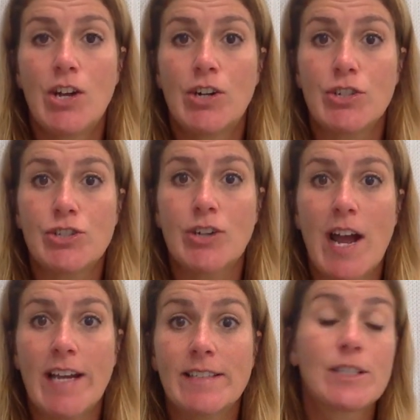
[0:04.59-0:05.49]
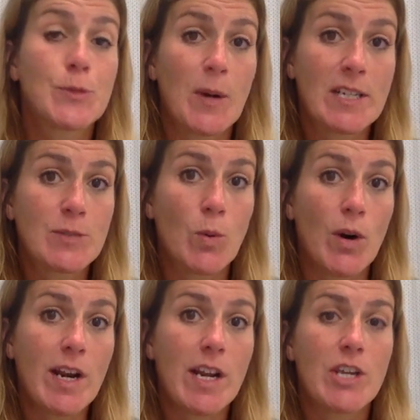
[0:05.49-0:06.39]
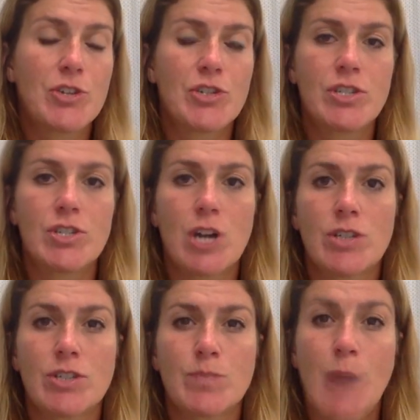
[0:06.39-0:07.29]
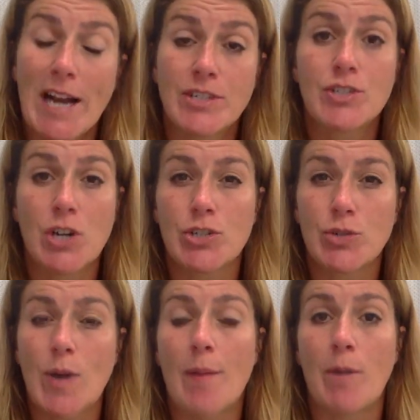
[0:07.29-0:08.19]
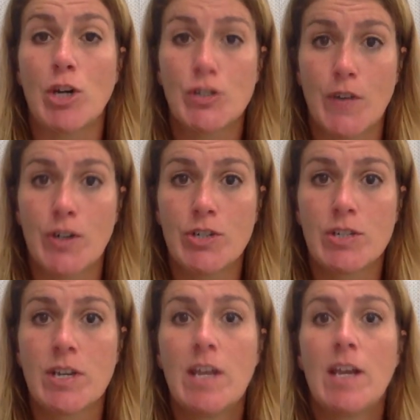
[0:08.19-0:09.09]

Girls track is a spring sport and it usually starts, practice starts around March 1st.